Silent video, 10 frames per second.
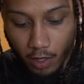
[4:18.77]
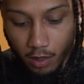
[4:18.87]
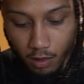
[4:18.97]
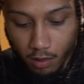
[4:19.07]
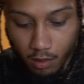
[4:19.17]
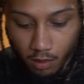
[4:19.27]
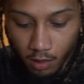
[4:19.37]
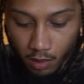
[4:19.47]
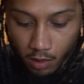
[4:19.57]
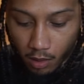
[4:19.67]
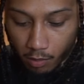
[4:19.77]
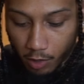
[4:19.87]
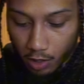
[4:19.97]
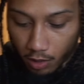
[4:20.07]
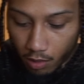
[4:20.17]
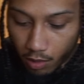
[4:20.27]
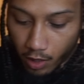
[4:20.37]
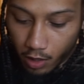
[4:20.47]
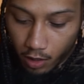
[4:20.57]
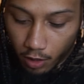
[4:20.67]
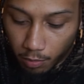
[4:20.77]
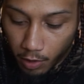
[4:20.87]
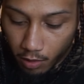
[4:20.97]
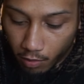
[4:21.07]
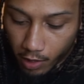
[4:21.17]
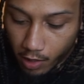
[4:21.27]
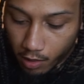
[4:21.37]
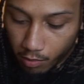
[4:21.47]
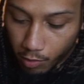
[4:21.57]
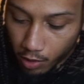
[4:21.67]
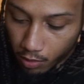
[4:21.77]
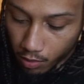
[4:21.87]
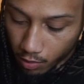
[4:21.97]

here. I'm gonna just go ahead and just split it right down the middle.